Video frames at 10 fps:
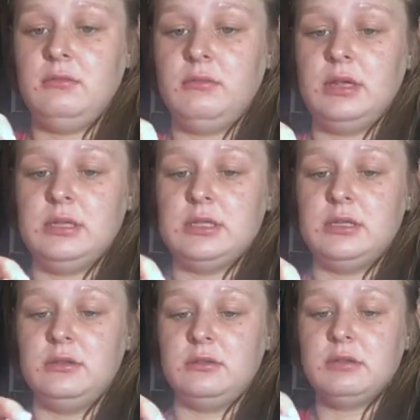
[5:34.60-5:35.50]
1,
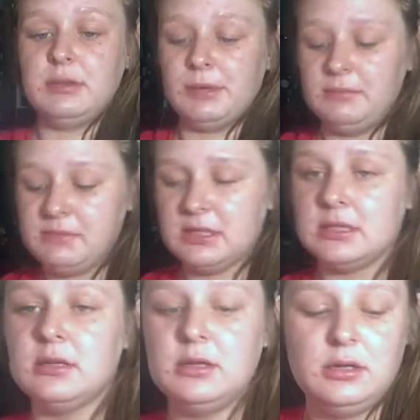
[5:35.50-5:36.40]
2, 3
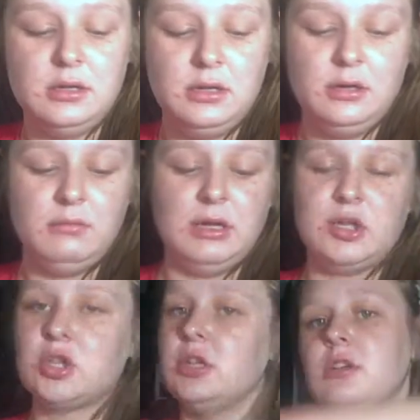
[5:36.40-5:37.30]
pumps,
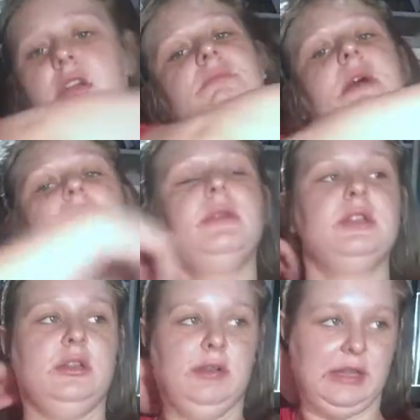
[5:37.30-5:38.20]
which you could probably
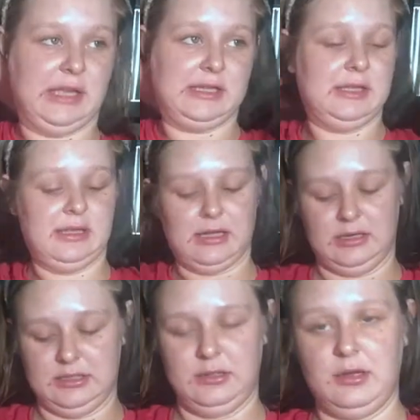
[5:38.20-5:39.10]
do with less than that
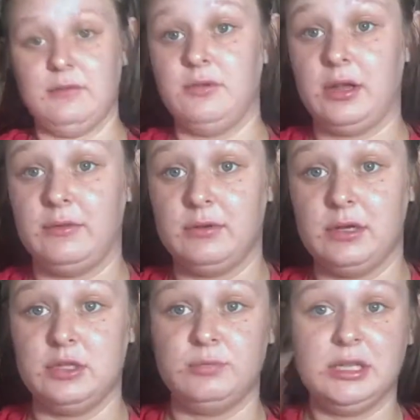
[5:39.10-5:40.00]
and still get full
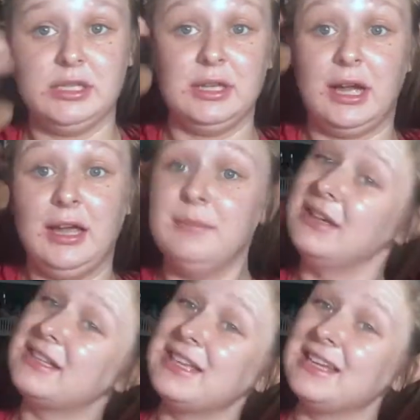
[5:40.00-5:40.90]
coverage, but I'm
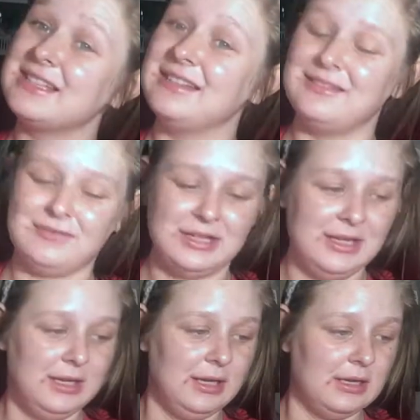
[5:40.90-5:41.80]
excessive.
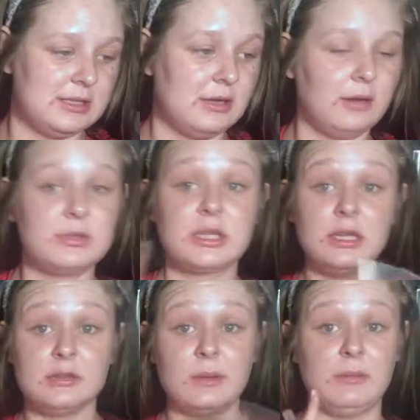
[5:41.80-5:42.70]
So I'm just gonna
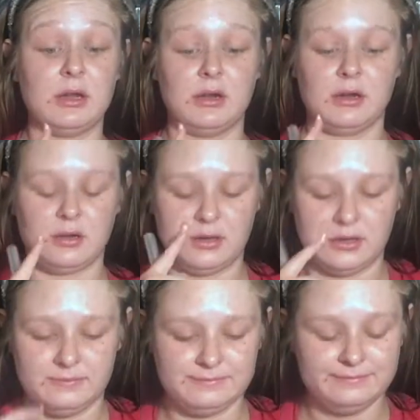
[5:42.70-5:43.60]
use my
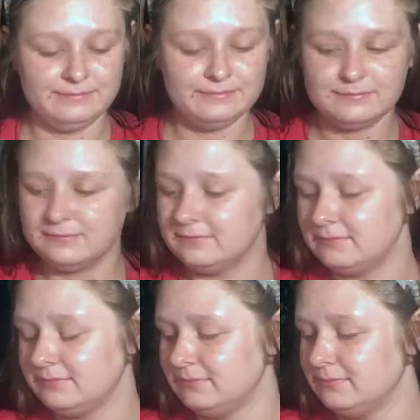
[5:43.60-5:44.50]
mirror,
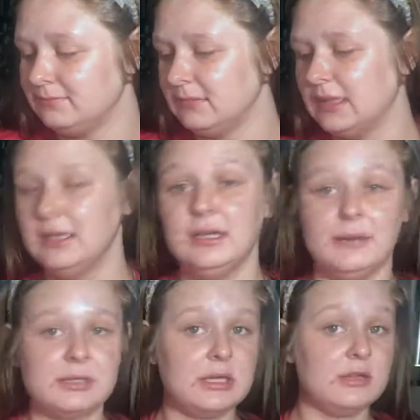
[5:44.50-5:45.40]
yeah,
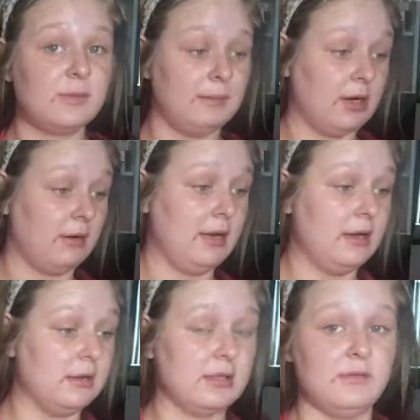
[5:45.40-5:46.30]
I'm just gonna use my mirror right
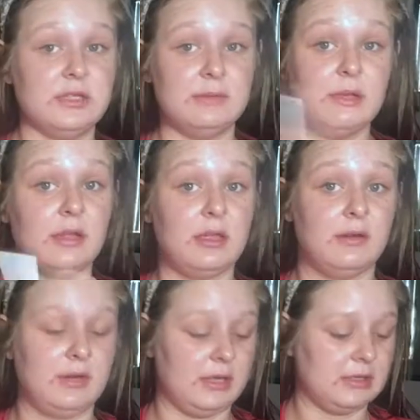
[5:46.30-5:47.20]
here. So if you see me looking
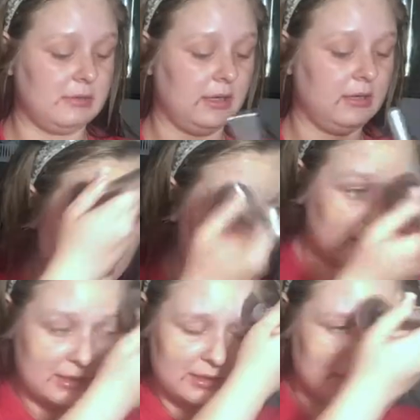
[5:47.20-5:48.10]
over here, that's why. I
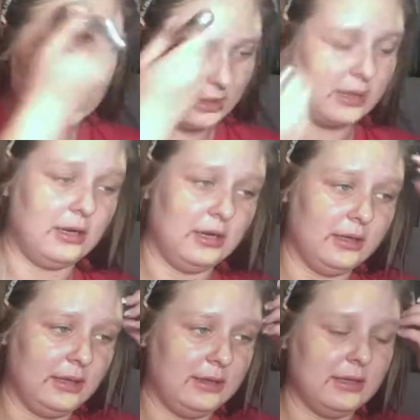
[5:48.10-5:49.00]
just kind of dot it on
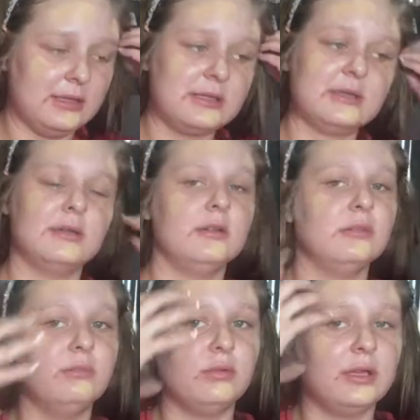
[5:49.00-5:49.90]
like this. Oh
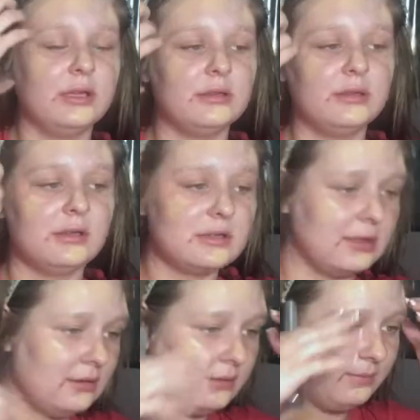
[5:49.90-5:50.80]
boy, there's
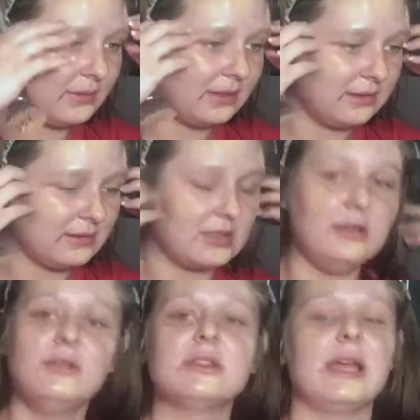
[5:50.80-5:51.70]
a
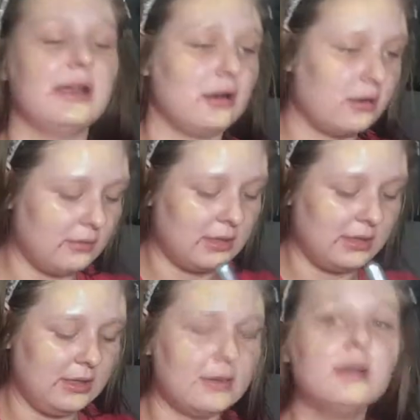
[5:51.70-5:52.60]
loose hair going
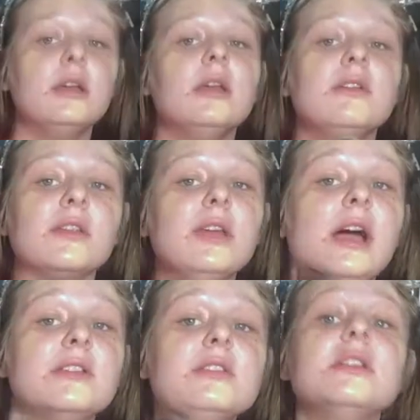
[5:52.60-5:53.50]
on here. So
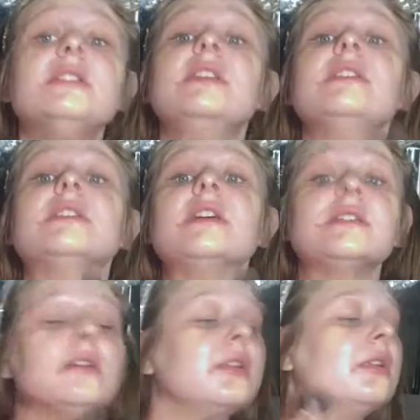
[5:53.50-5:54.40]
yeah, as you can see, this
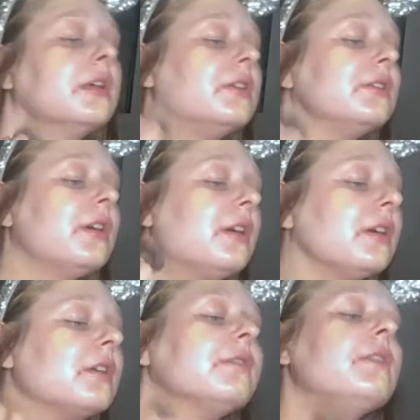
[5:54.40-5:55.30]
is a little
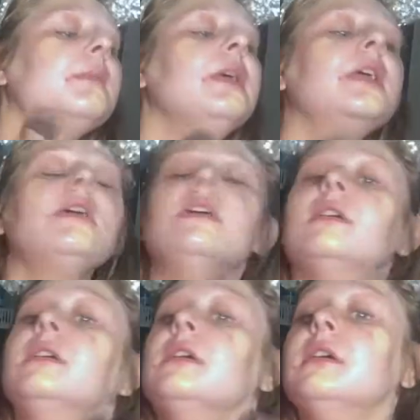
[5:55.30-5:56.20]
dark for me,
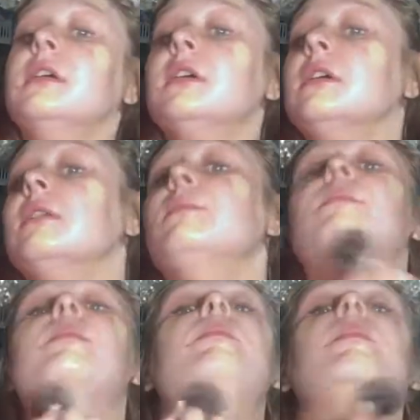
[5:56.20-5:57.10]

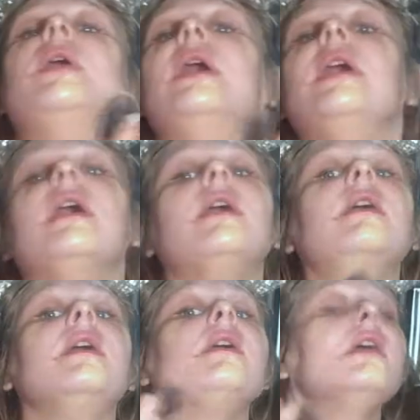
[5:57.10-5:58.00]
but
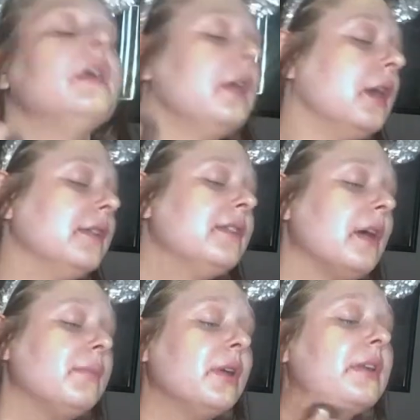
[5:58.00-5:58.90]
it ends
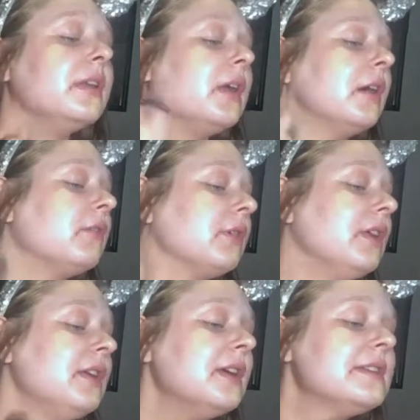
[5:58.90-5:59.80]
up blending out
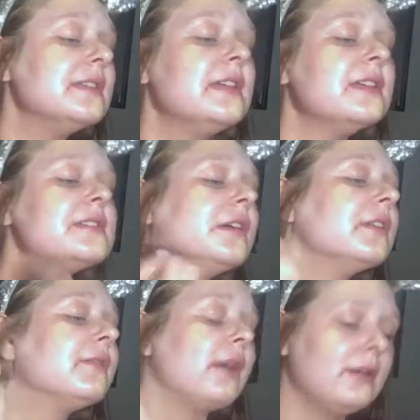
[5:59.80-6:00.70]
really nicely, so
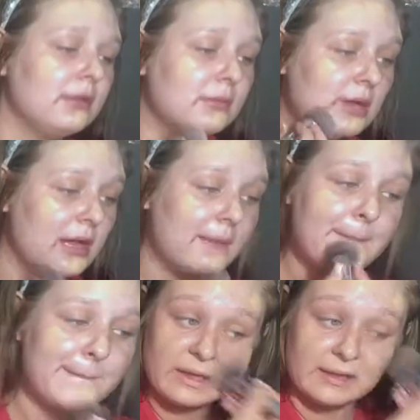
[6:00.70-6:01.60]
it's fine with me.
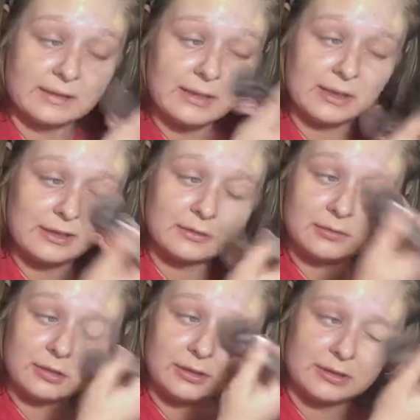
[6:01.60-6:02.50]
Not the end of the
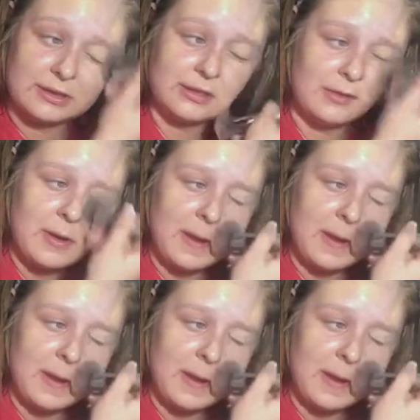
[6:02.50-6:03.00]
world, you know.